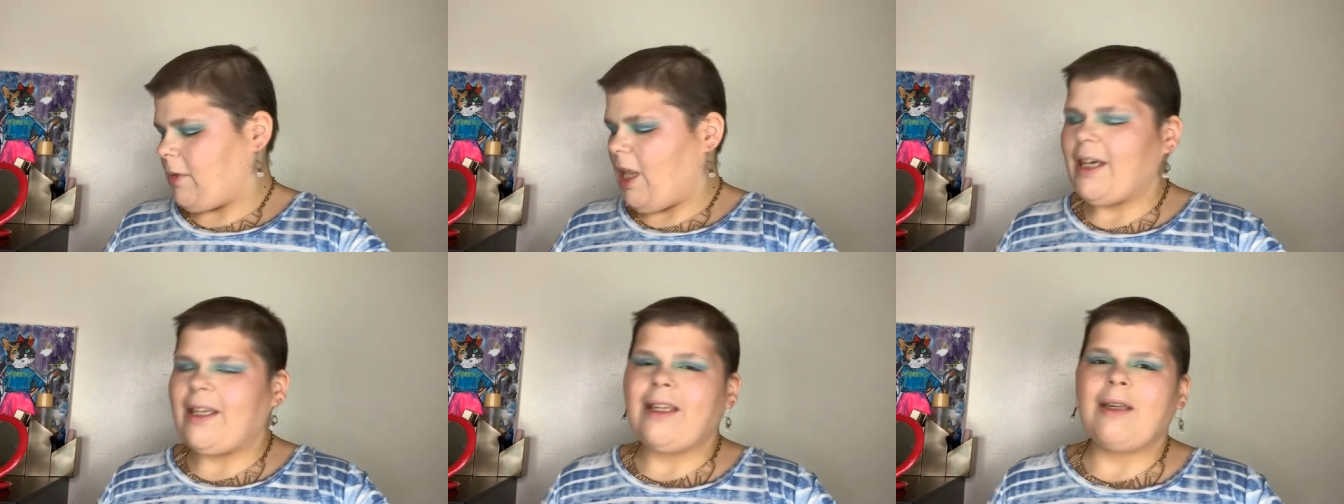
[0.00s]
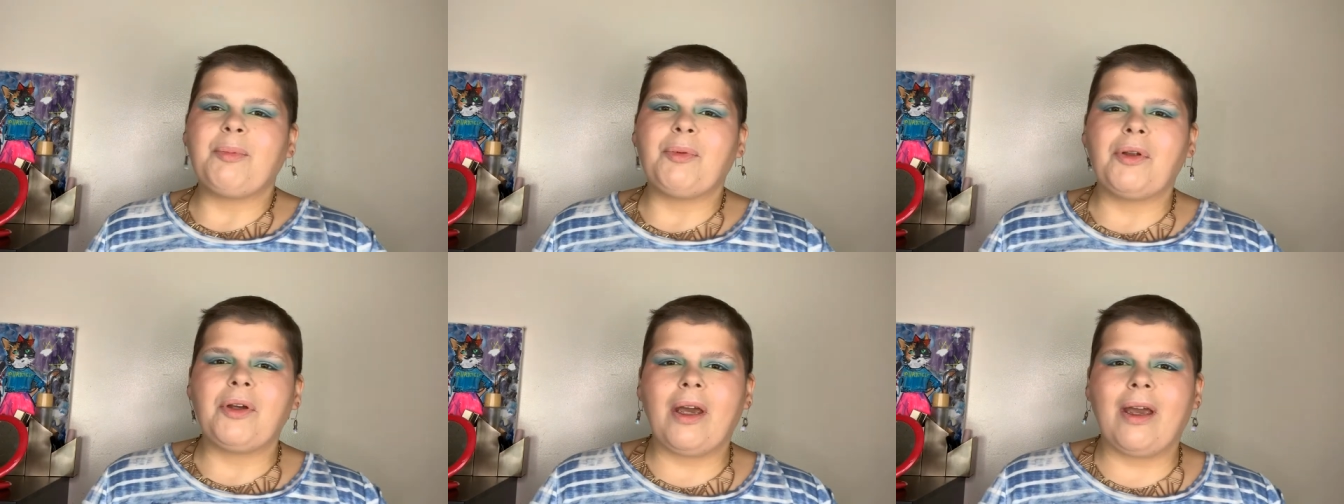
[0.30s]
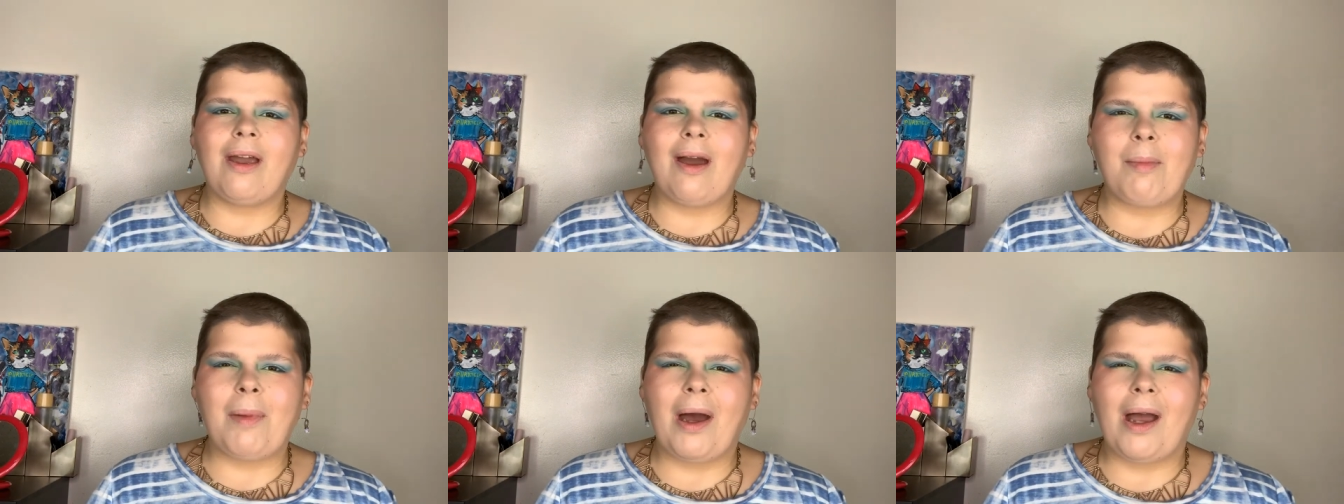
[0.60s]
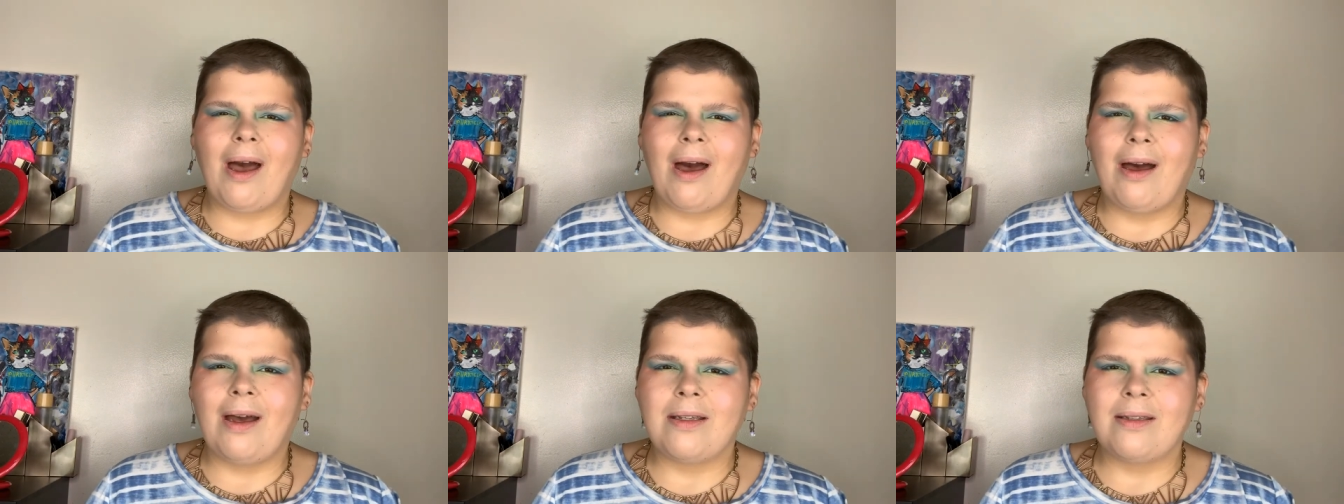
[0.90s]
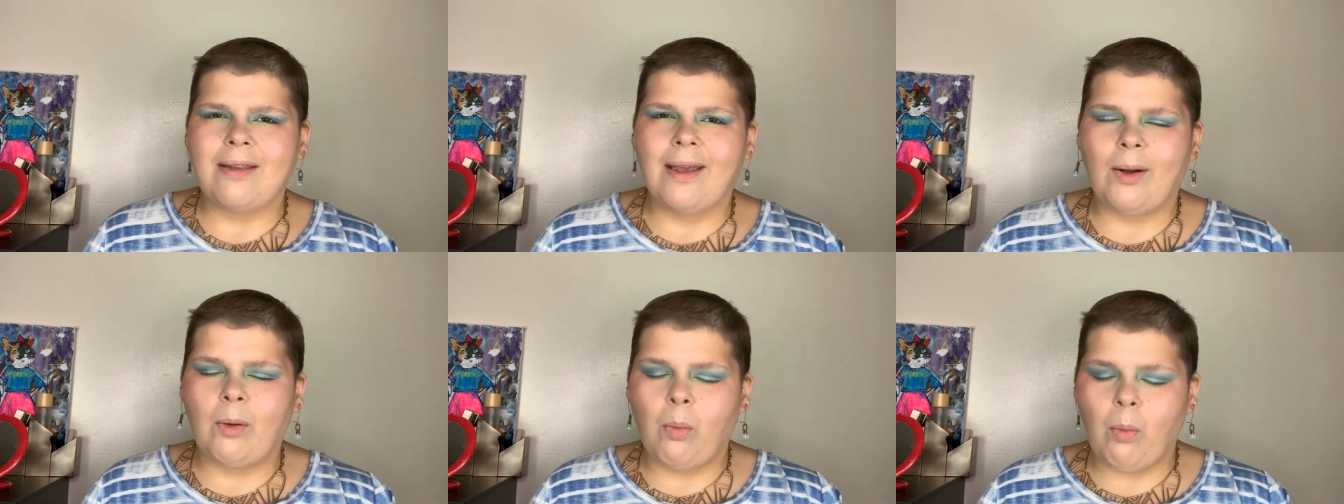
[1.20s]
I keep looking at my
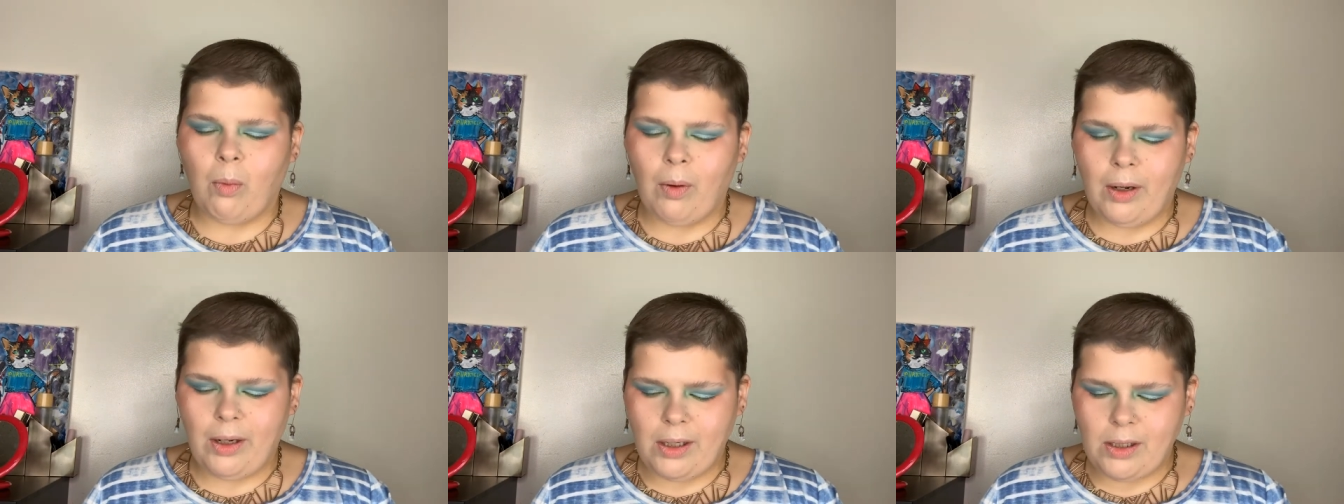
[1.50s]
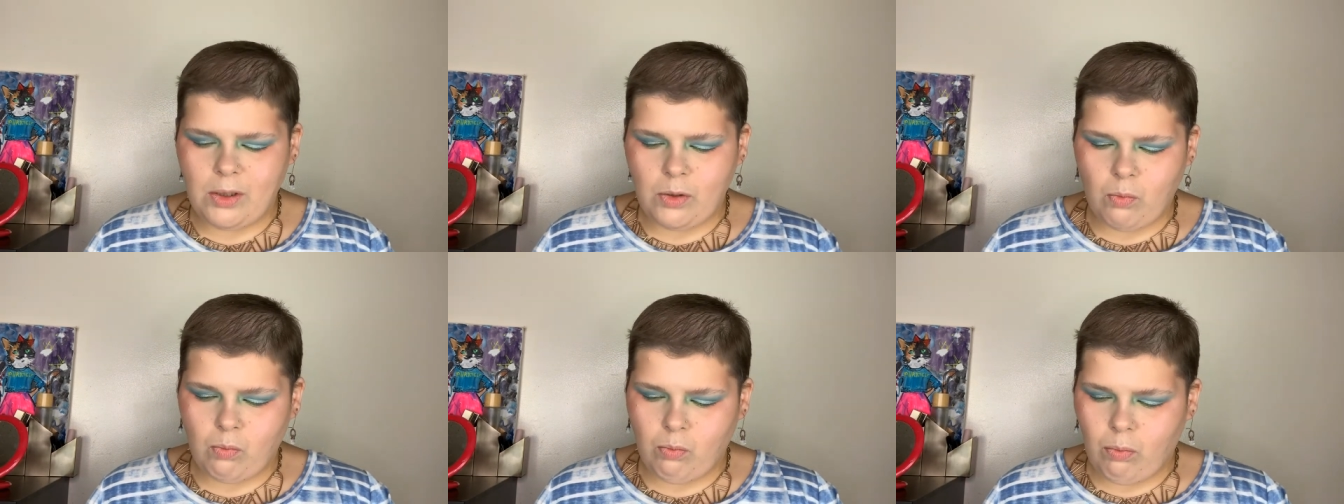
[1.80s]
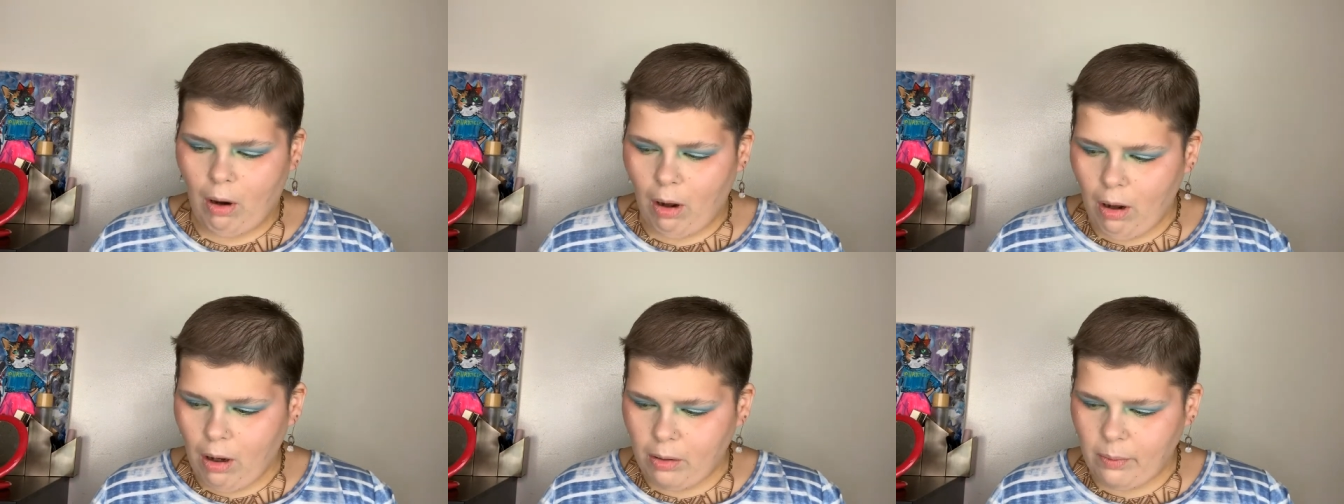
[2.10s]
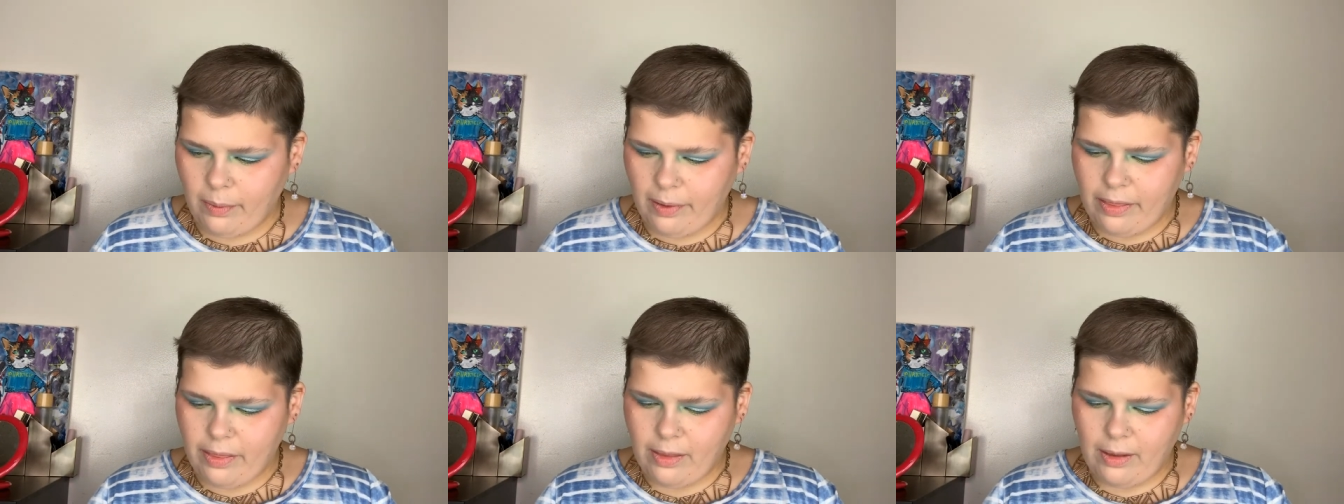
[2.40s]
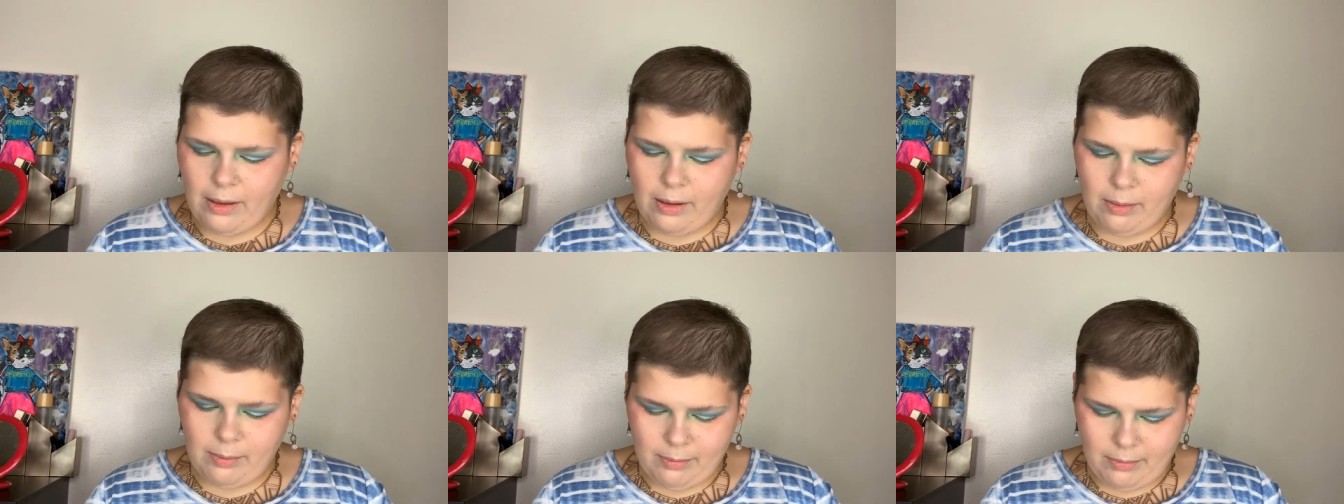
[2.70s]
eyes like, what is wrong with
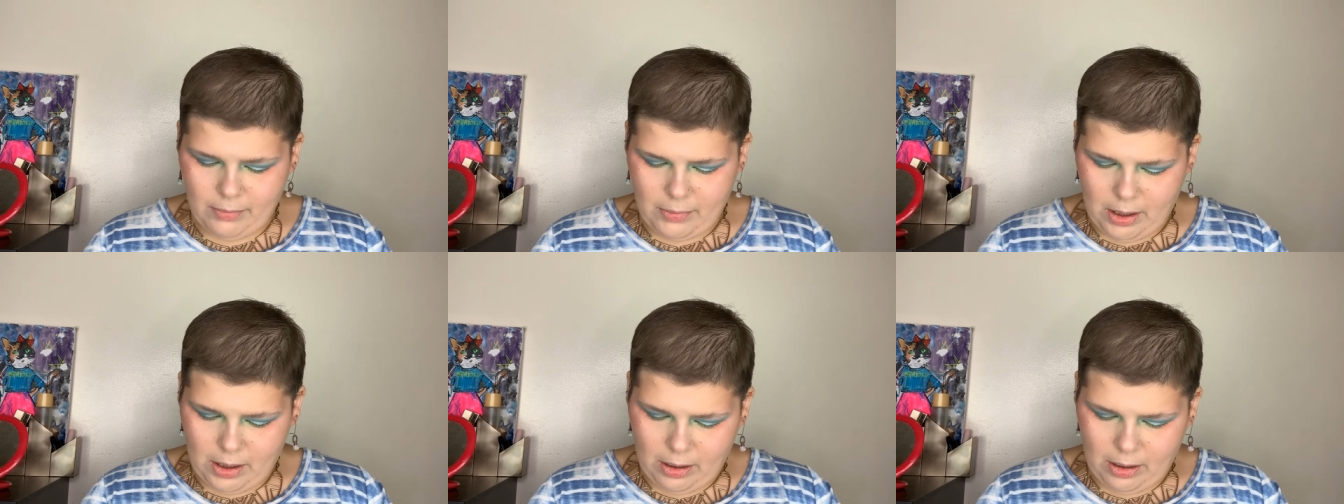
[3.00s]
them?